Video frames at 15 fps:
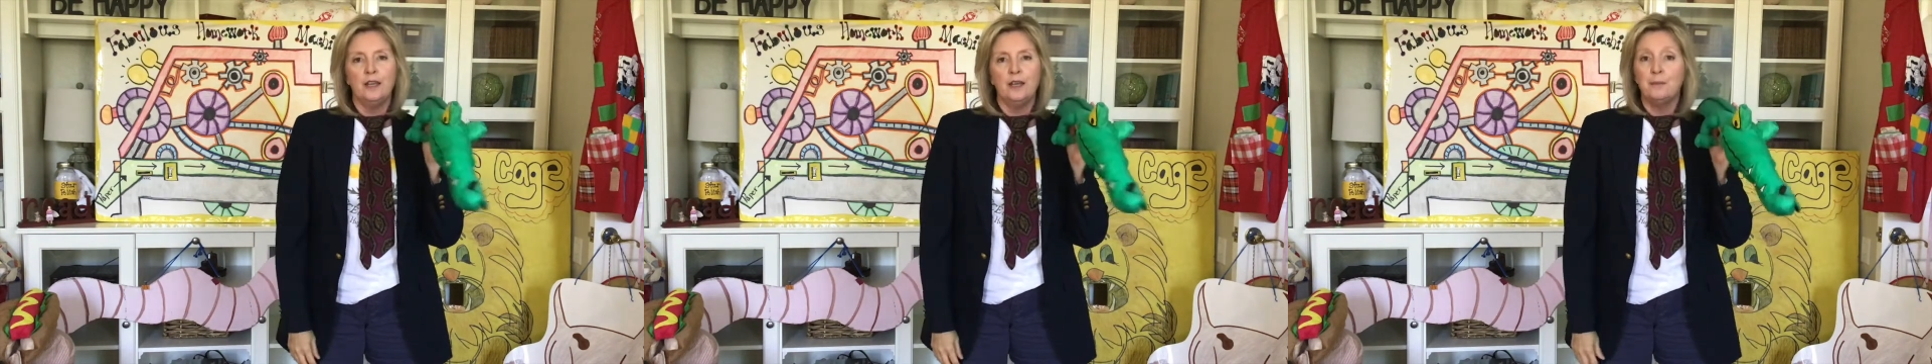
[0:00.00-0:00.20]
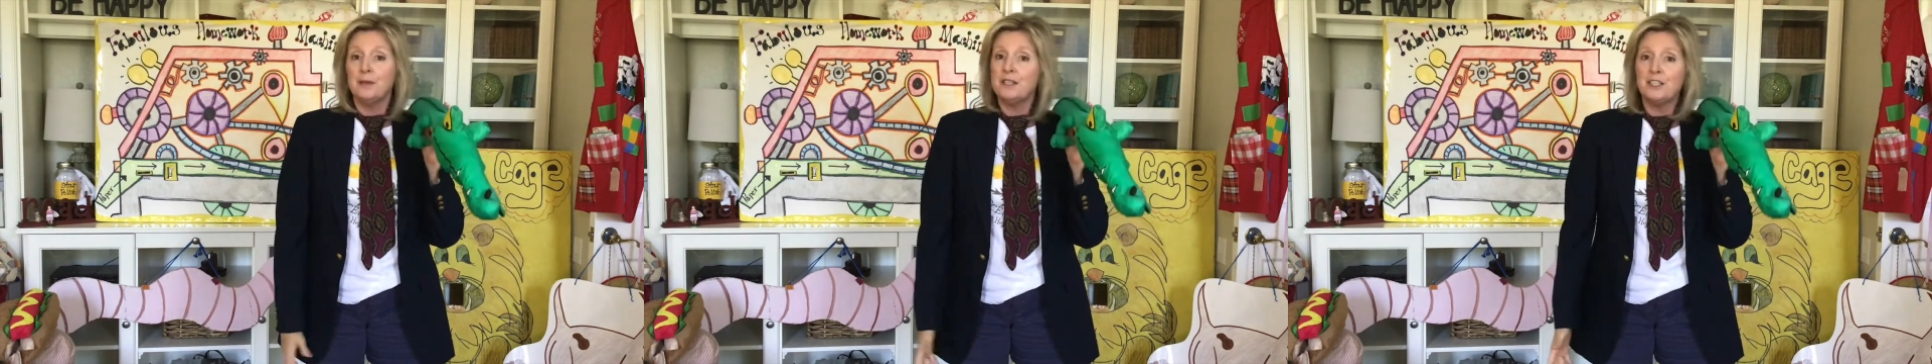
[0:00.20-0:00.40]

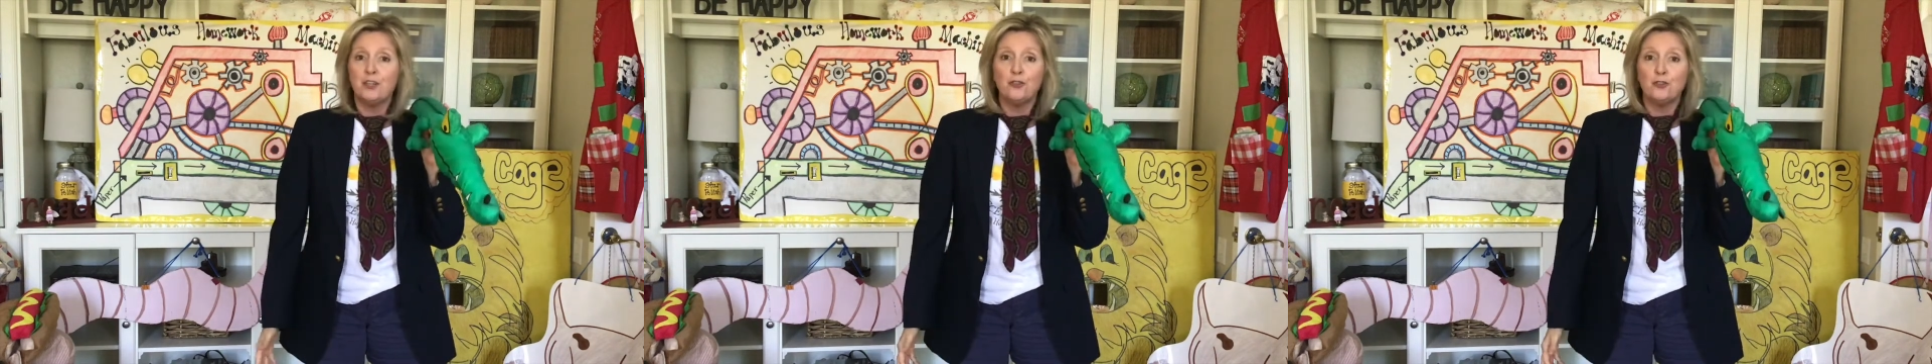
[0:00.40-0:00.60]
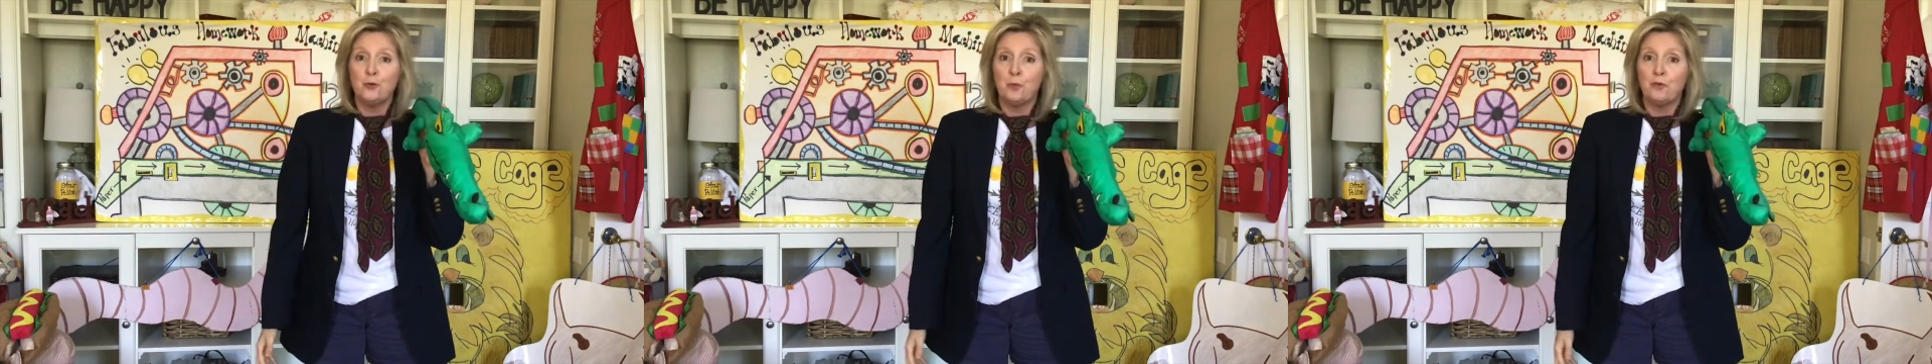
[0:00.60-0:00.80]
but still
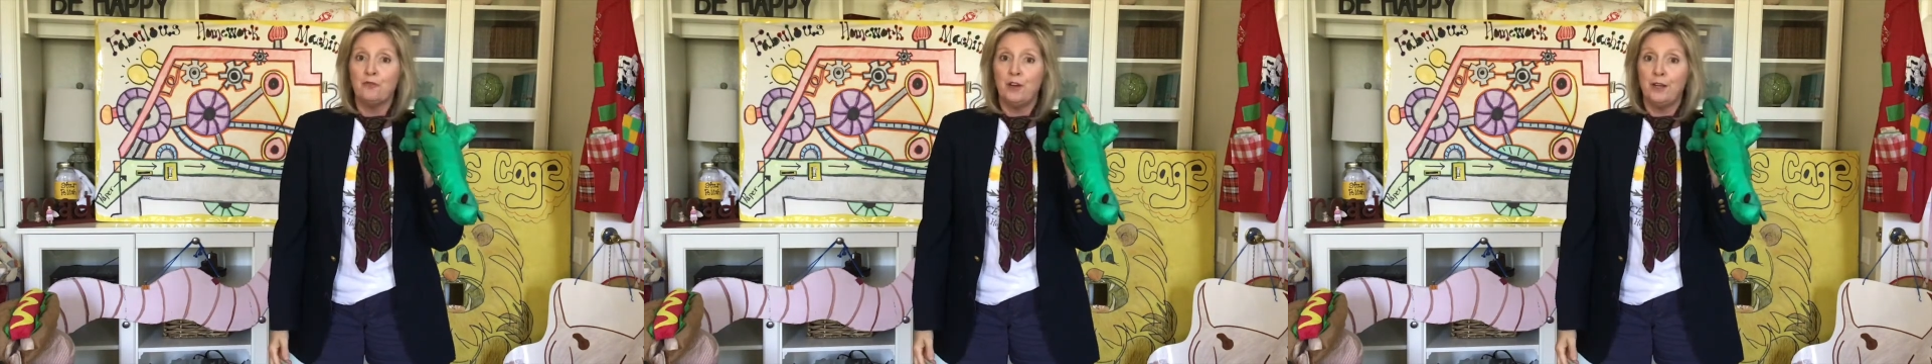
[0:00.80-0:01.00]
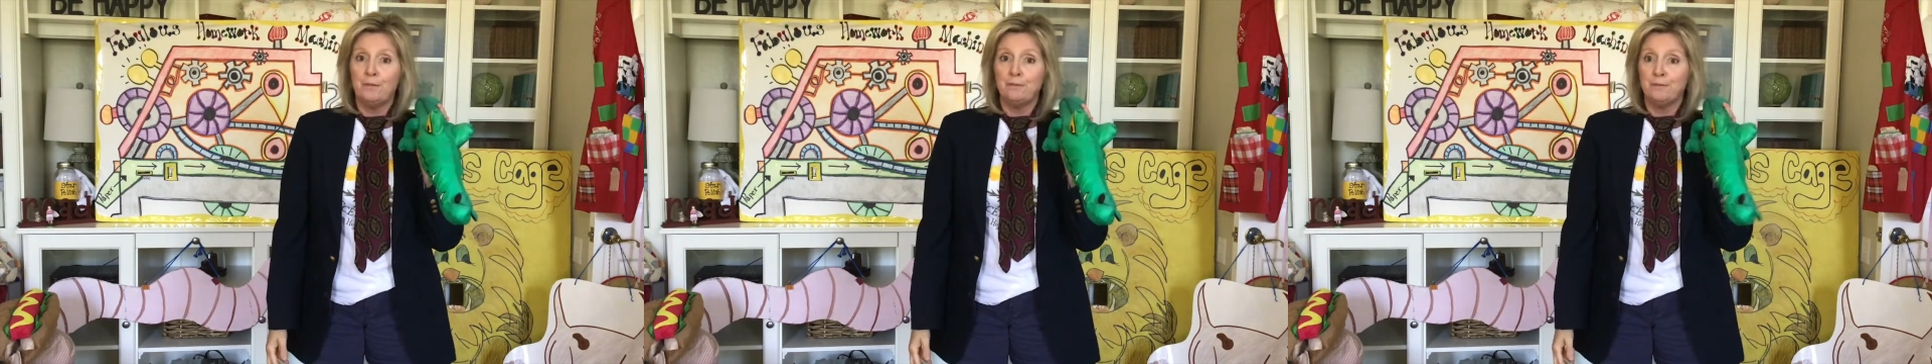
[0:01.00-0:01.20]
super
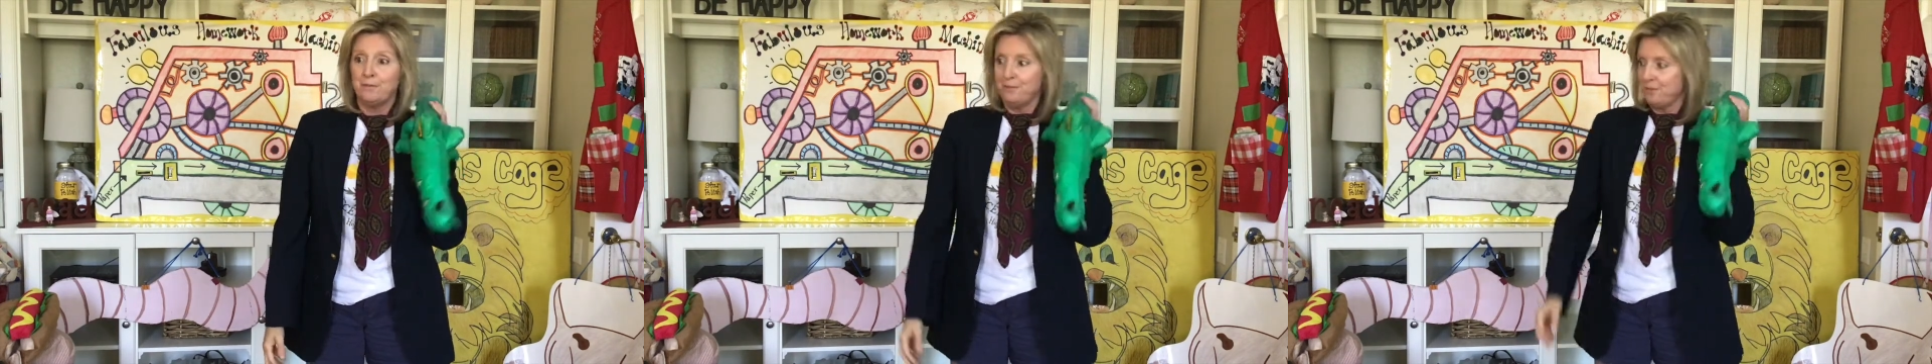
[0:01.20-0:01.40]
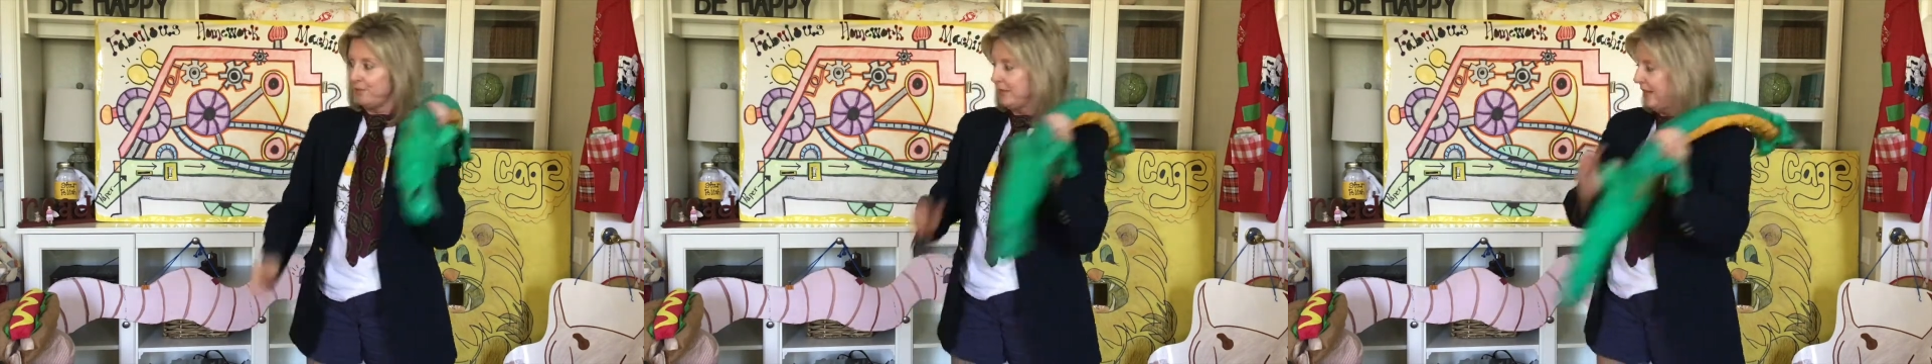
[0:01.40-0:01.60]
fun.
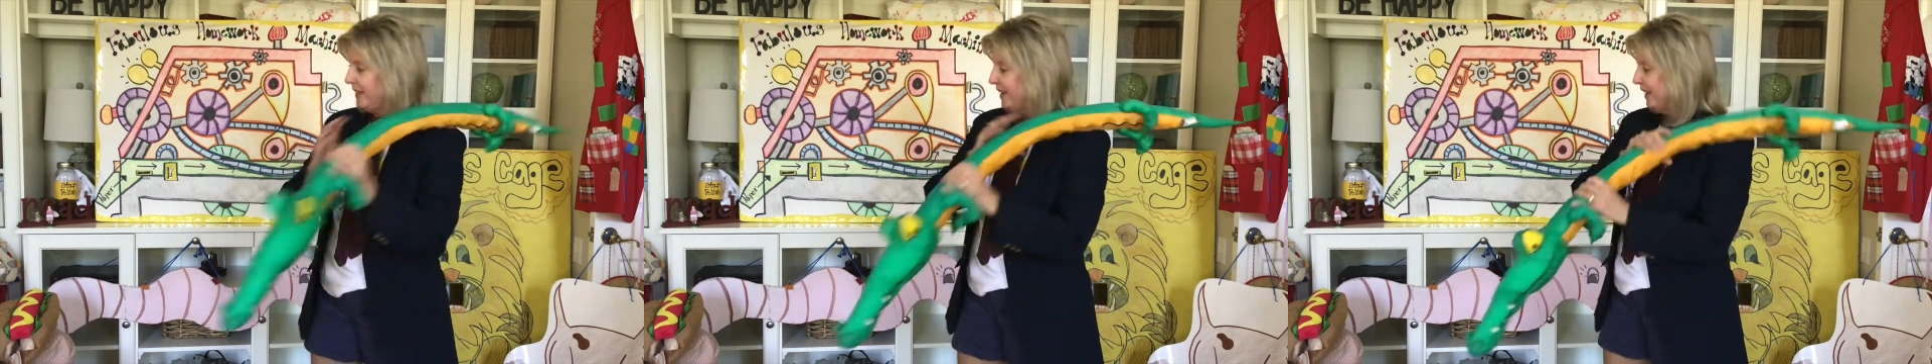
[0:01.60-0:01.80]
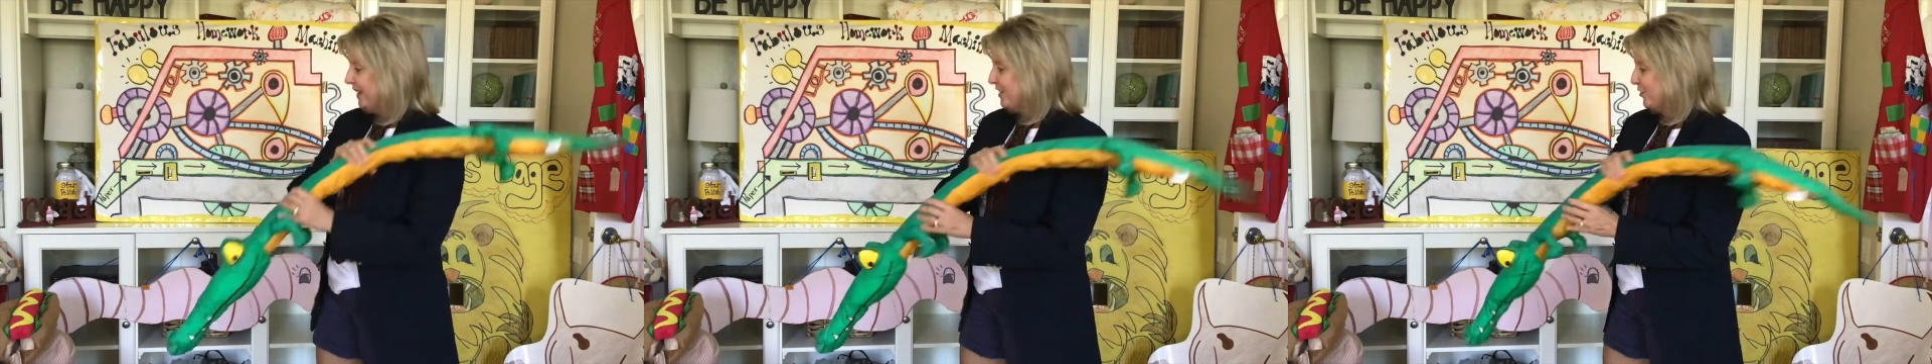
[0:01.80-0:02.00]

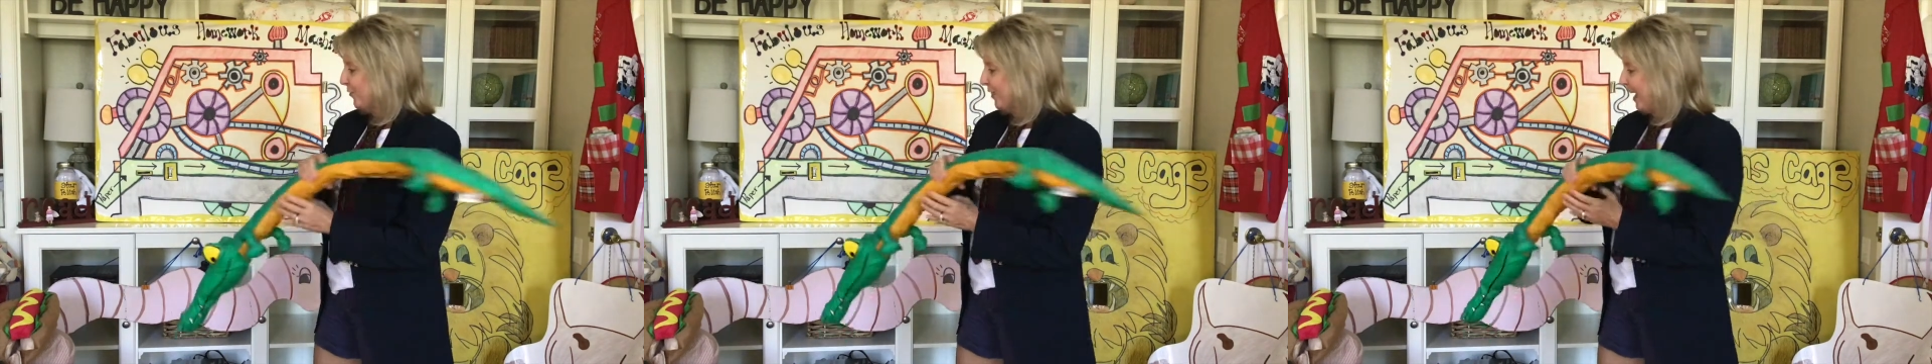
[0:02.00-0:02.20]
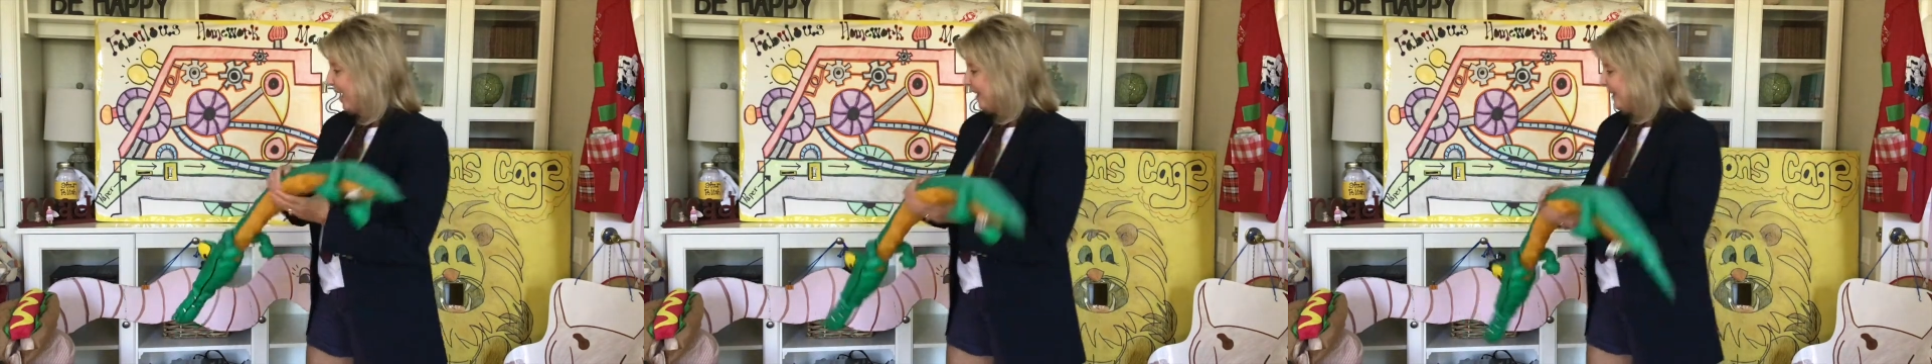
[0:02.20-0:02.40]
So
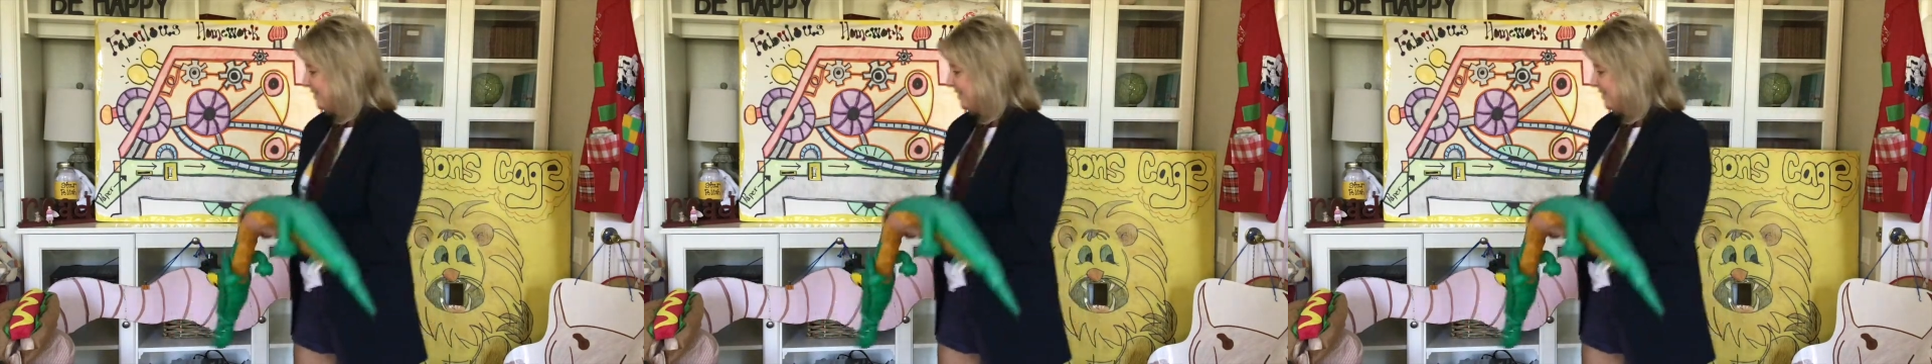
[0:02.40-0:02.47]
that